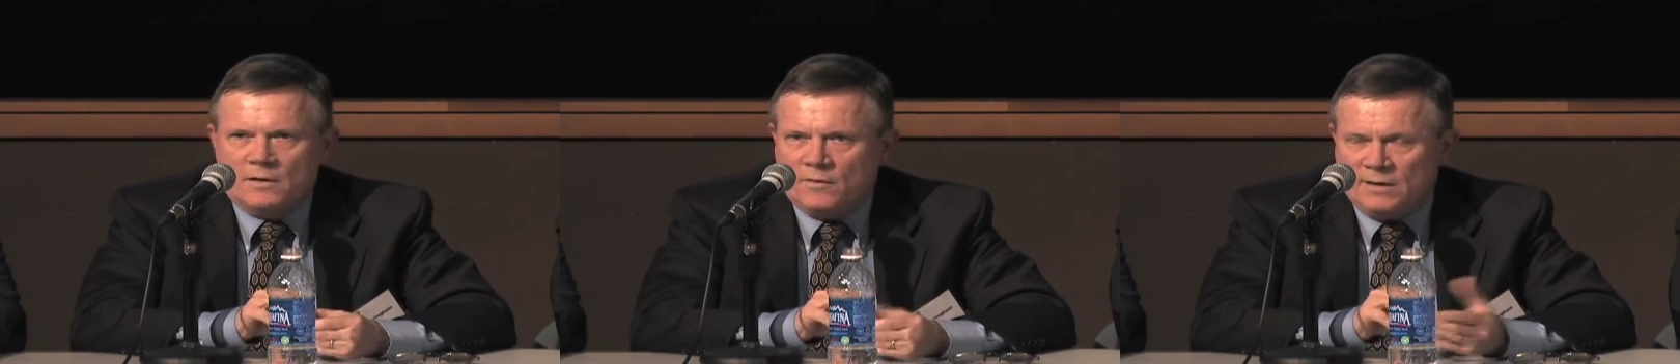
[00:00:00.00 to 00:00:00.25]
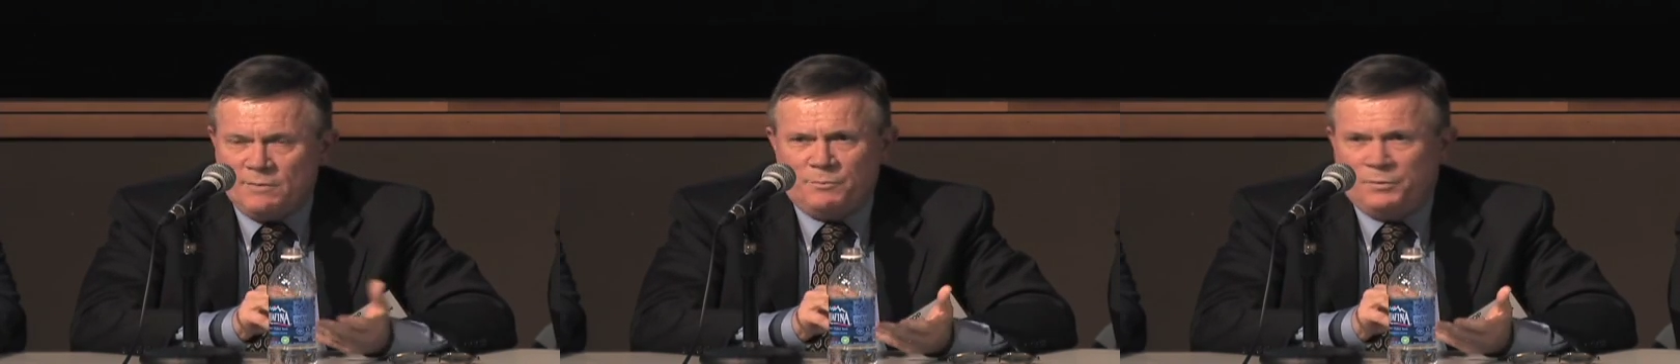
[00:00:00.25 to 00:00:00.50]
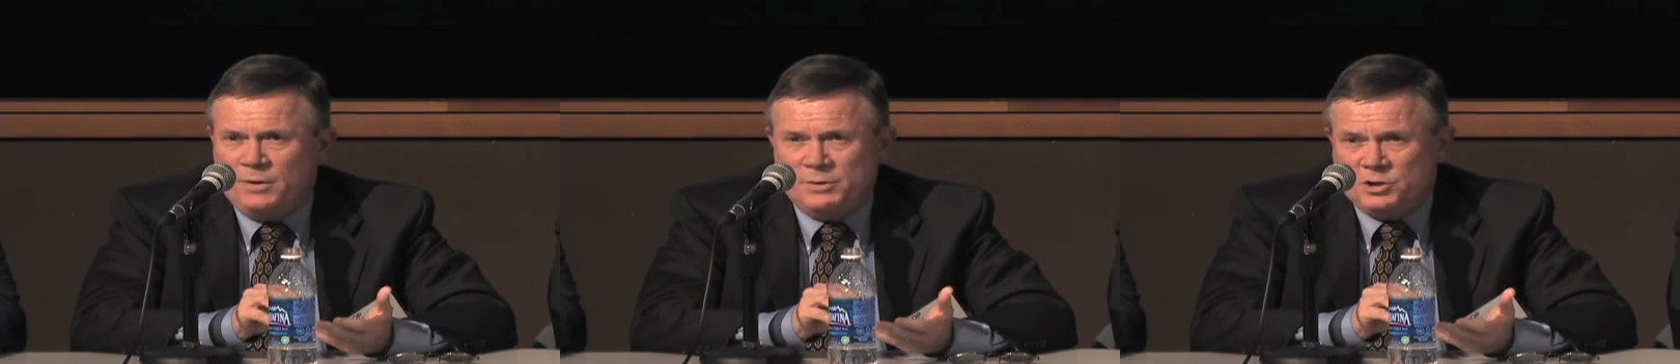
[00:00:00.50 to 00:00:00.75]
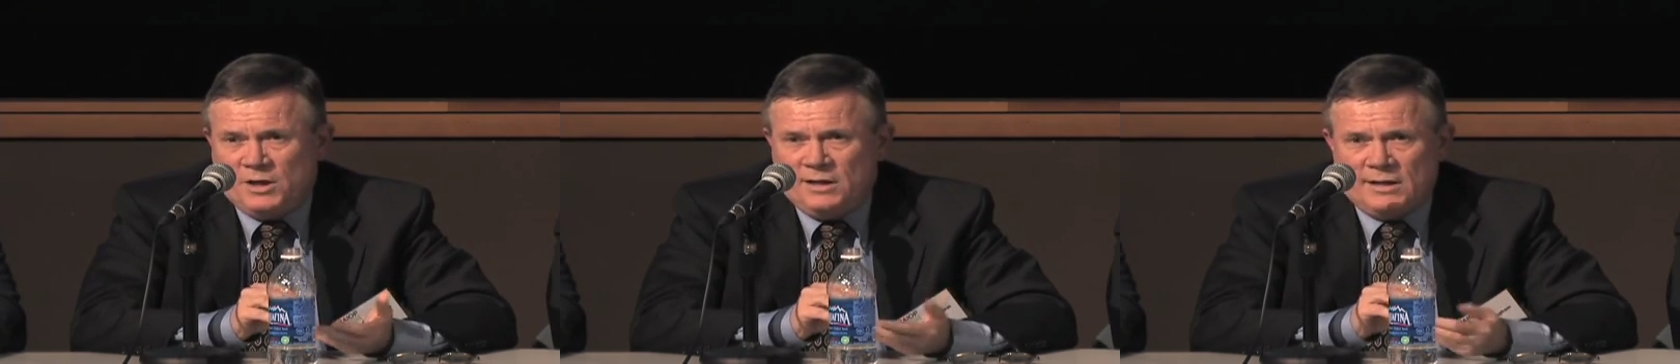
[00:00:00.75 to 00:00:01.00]
or pretty
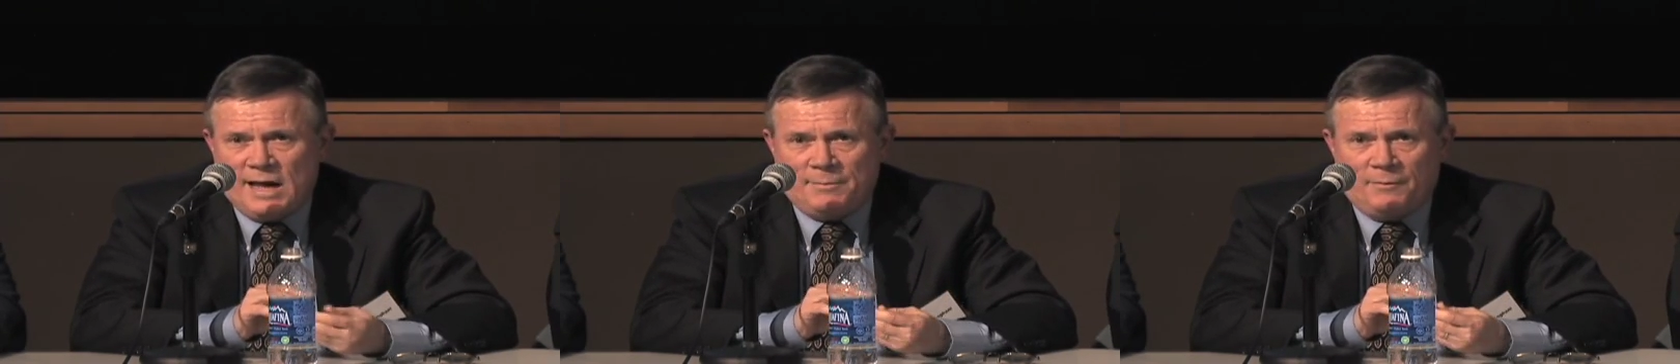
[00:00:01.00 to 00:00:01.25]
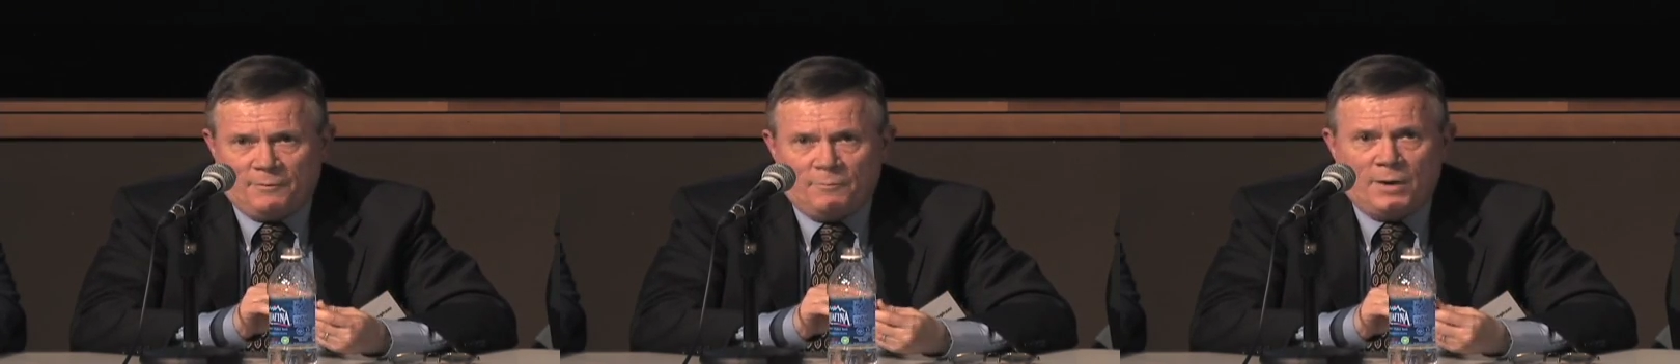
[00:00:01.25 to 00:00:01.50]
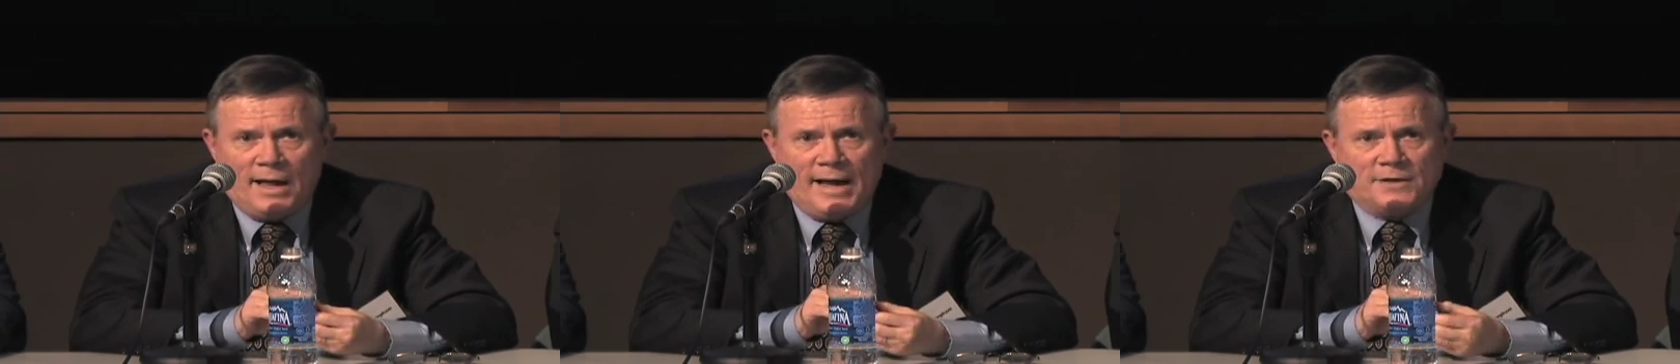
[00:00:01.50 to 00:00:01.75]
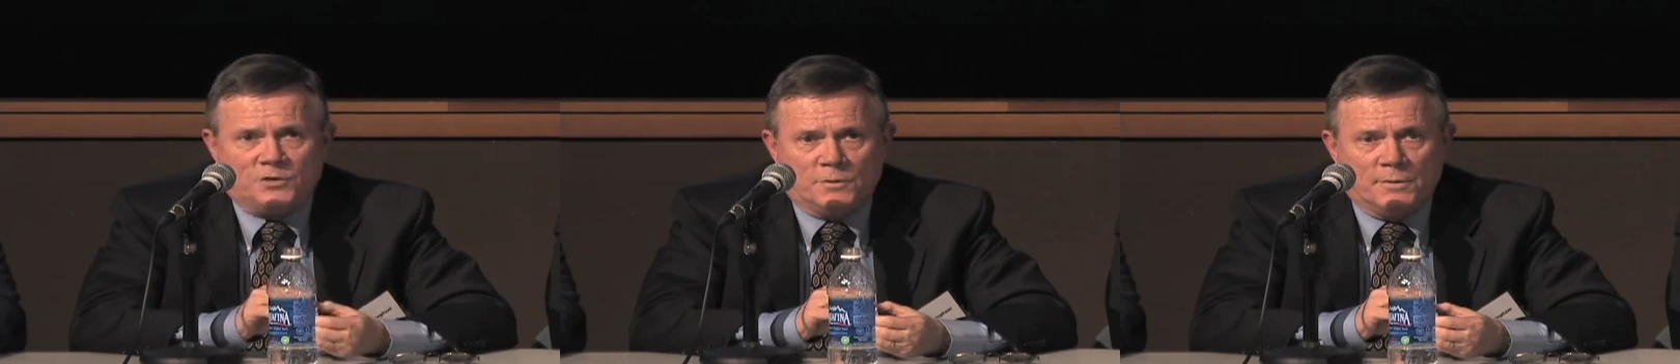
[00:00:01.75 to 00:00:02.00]
much any type of appliance.